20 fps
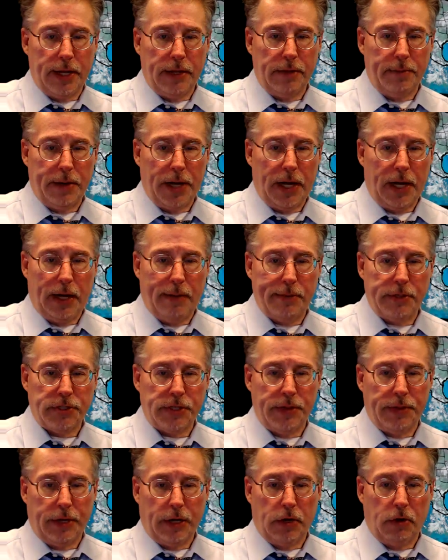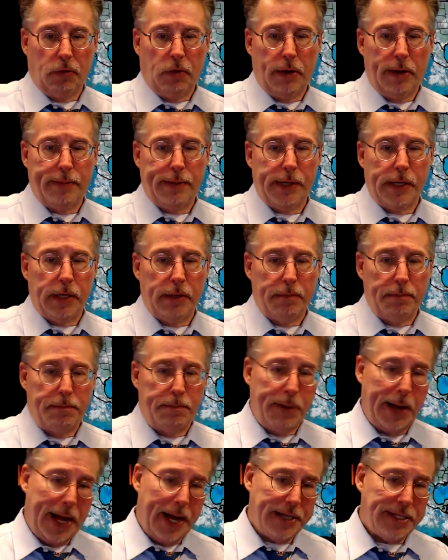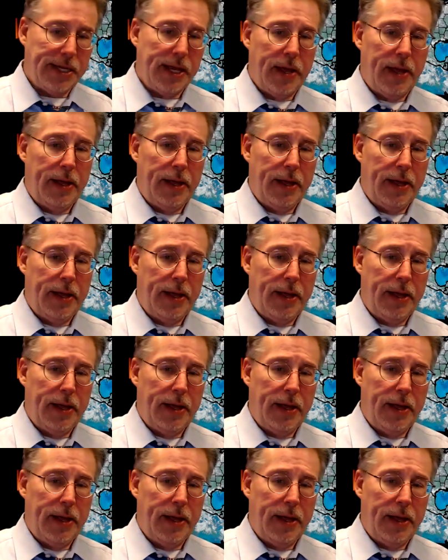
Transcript: the Bahamas and the Caribbean, but